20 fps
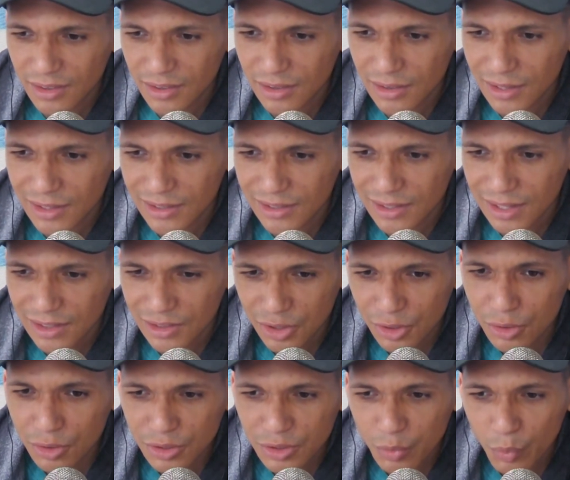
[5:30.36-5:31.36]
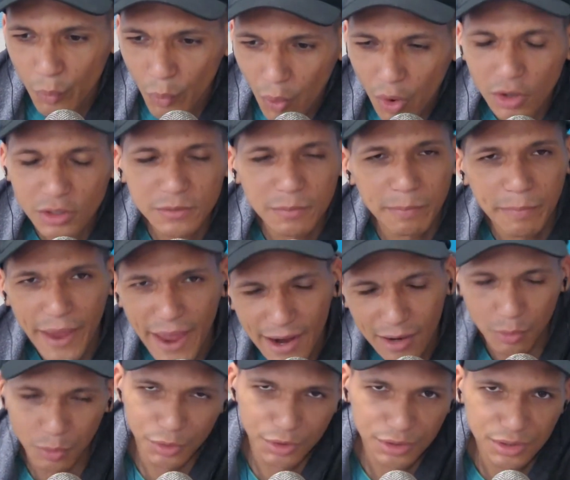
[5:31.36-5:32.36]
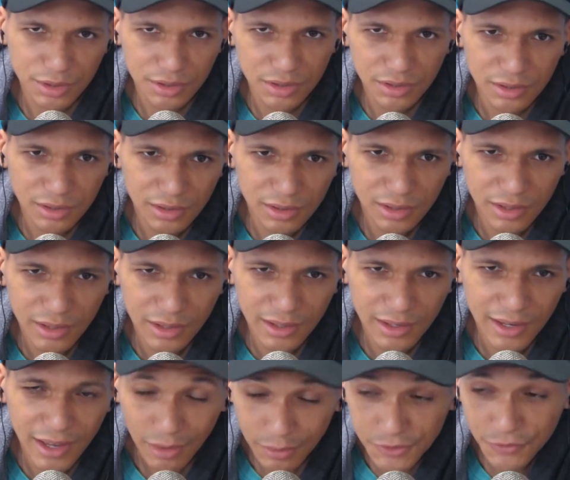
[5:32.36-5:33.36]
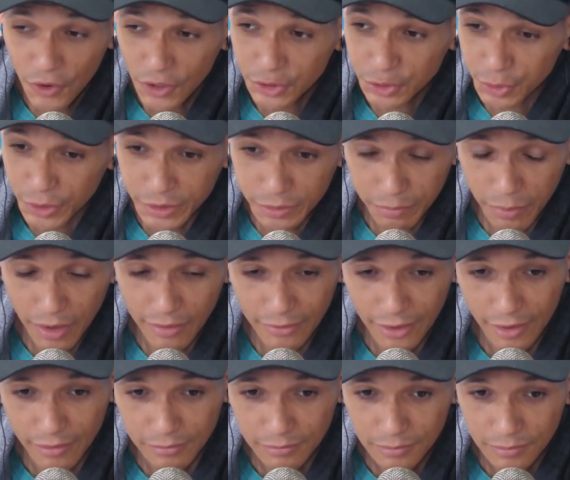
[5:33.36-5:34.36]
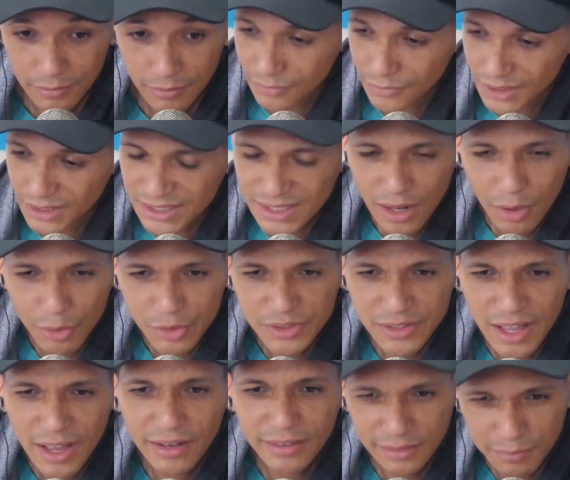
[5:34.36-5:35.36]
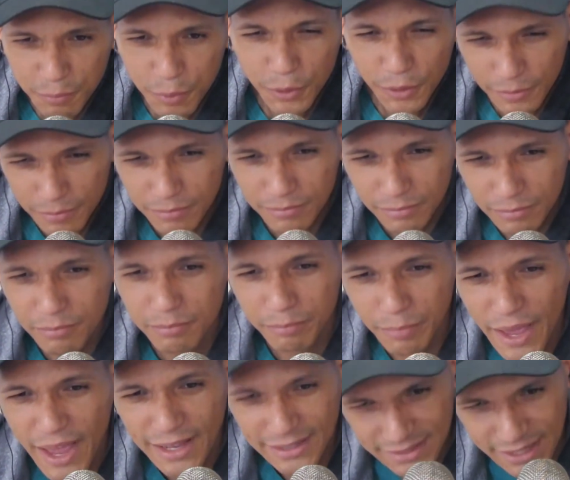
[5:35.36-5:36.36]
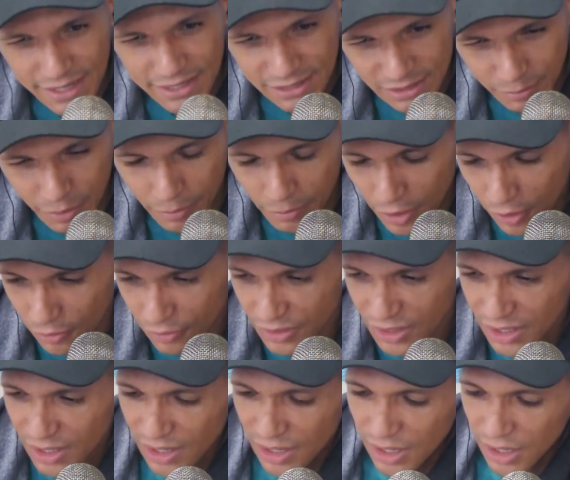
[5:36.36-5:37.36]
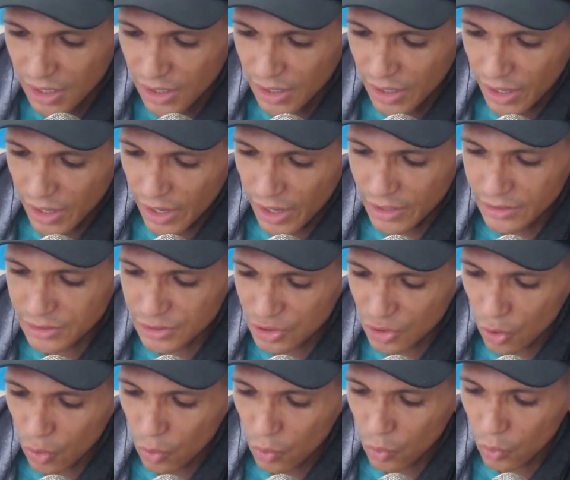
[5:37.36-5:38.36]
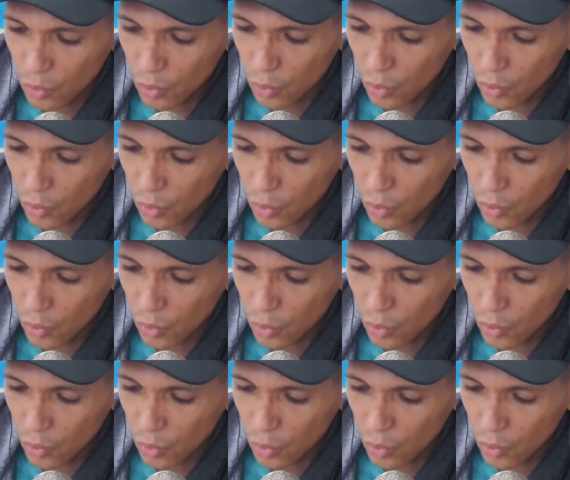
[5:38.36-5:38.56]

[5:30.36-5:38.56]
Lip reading: they literally walked backwards. I was frustrated by that. So that put a bad taste in my mouth. And so